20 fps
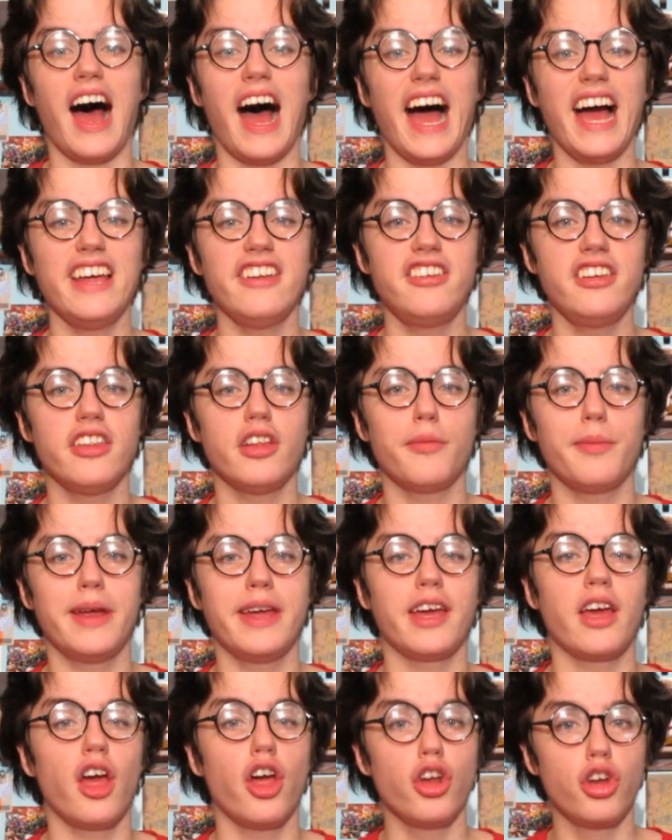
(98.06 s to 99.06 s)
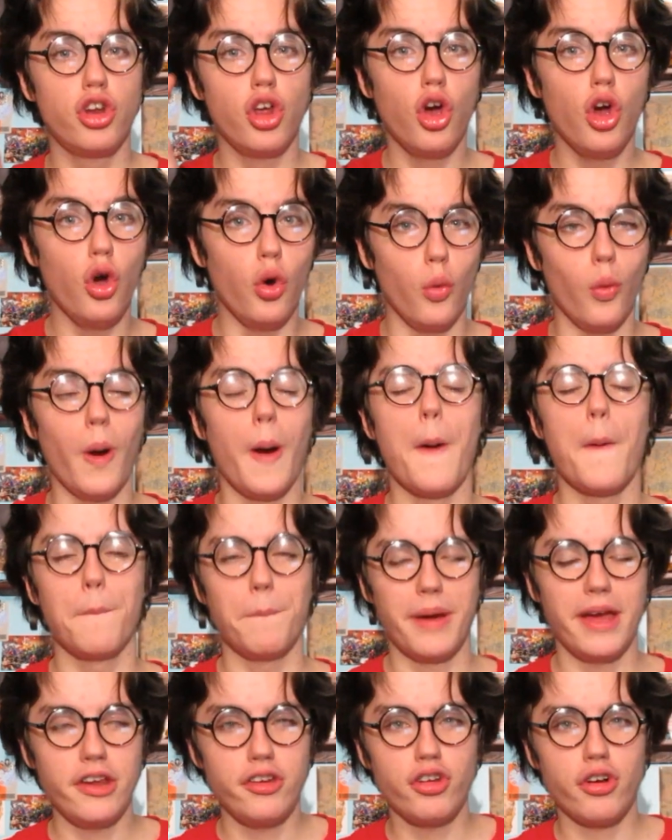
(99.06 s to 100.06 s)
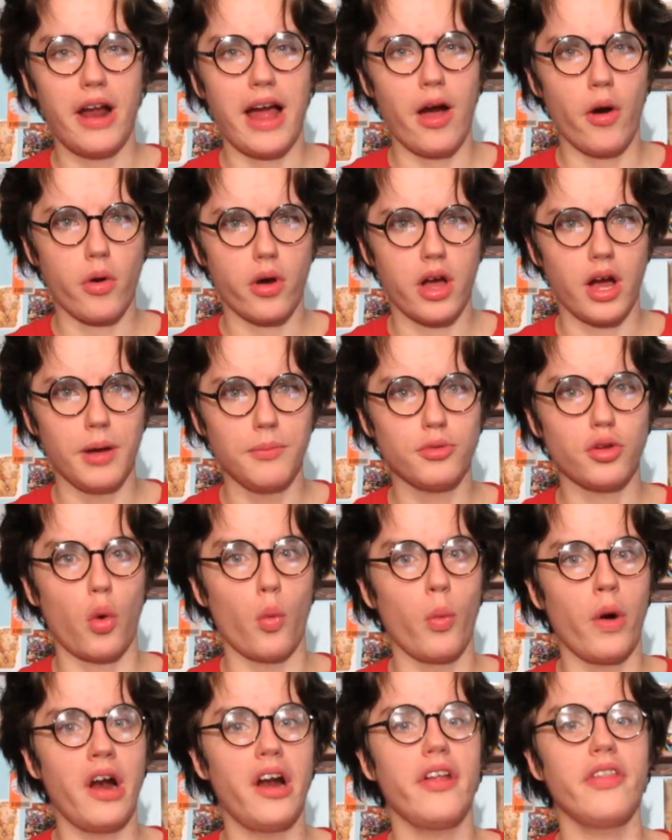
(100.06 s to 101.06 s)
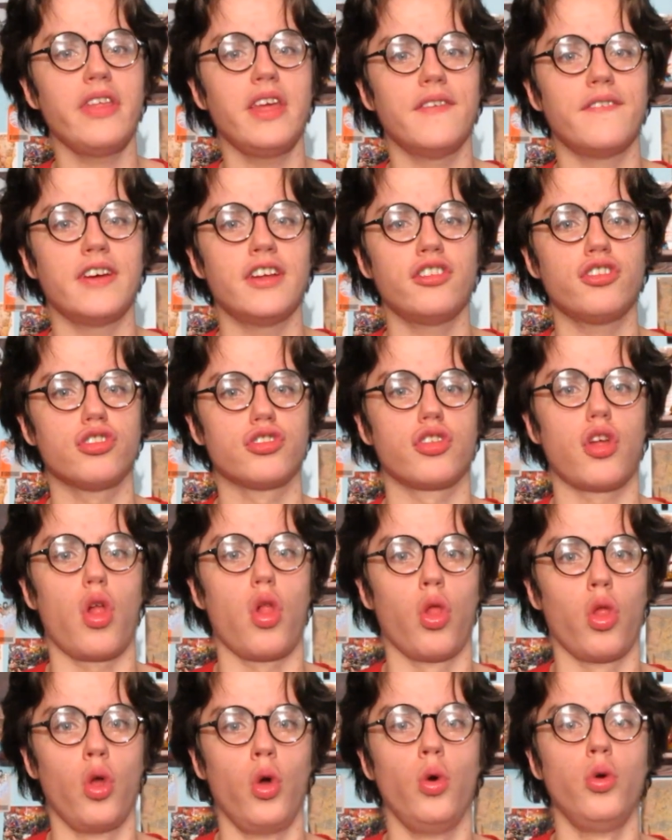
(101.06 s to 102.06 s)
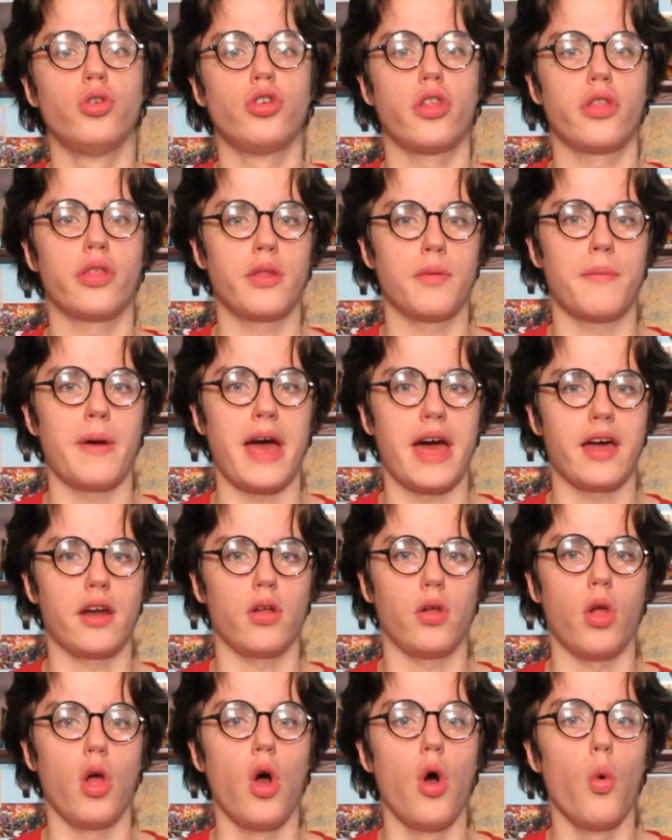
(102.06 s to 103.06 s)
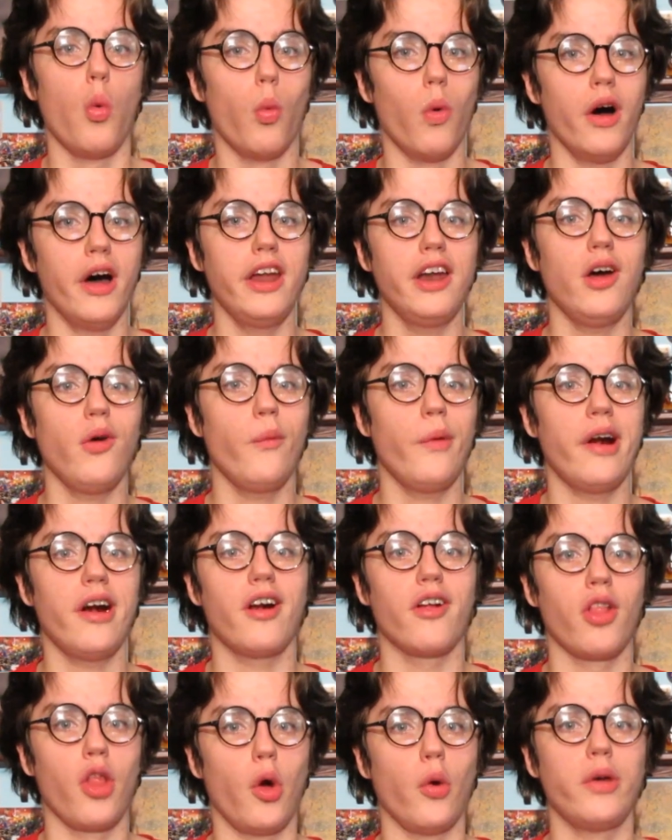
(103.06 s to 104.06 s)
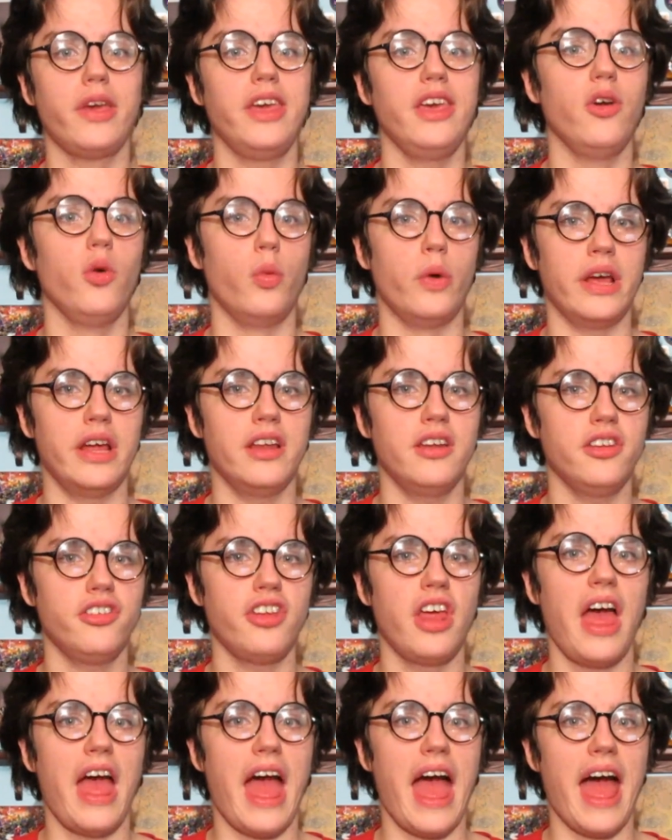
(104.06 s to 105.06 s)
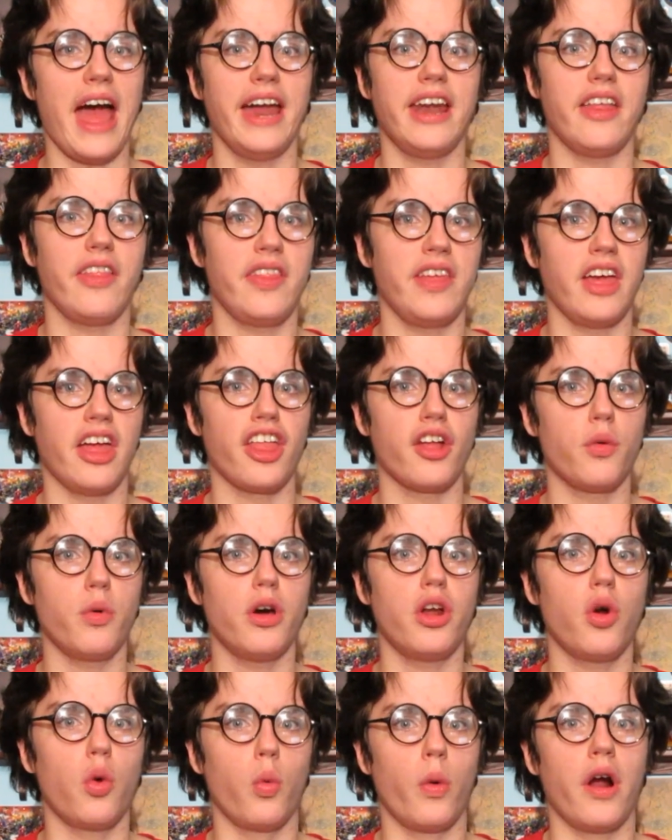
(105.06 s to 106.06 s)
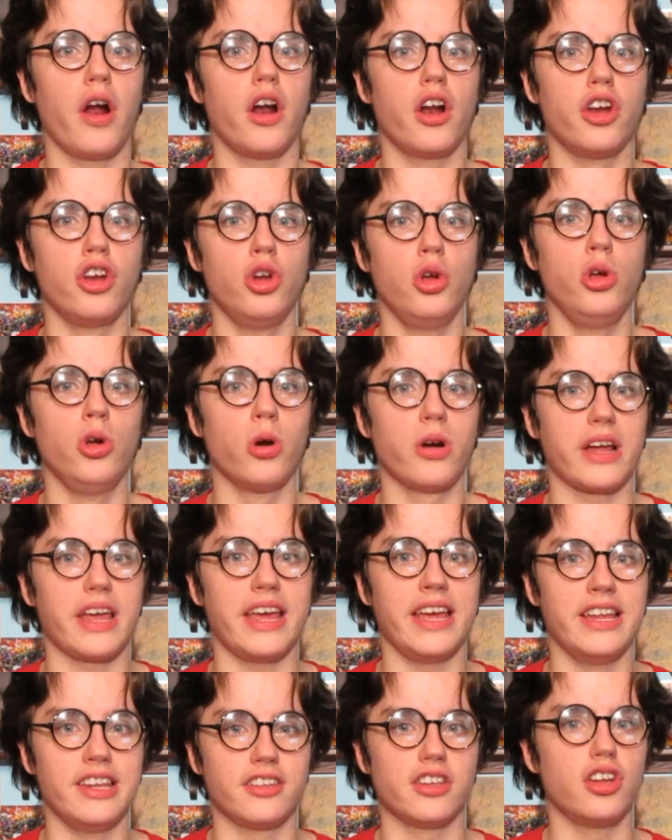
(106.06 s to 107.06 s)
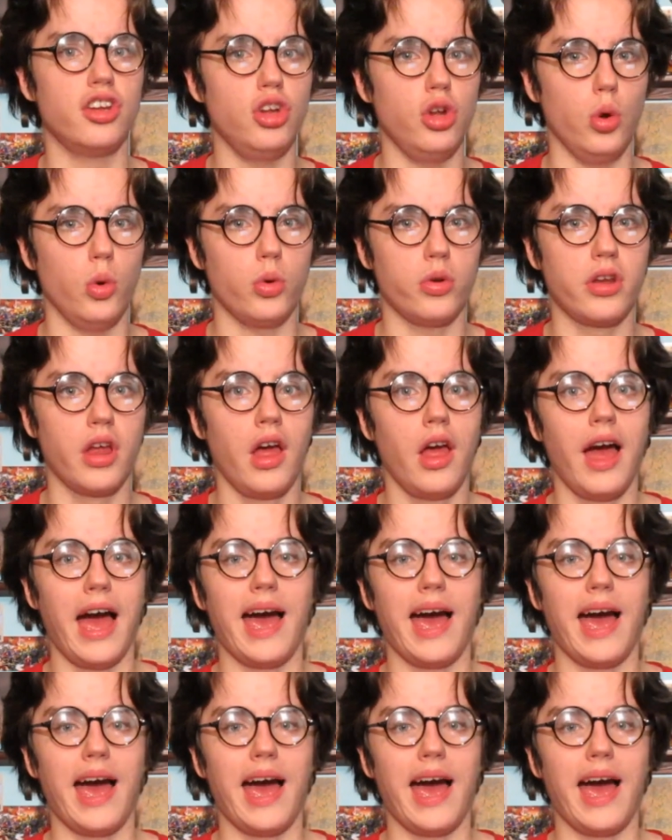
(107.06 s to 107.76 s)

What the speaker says: I see there being two major outcomes where the Avengers lose the battle. One where Loki wins, and the other one where New York is nuked.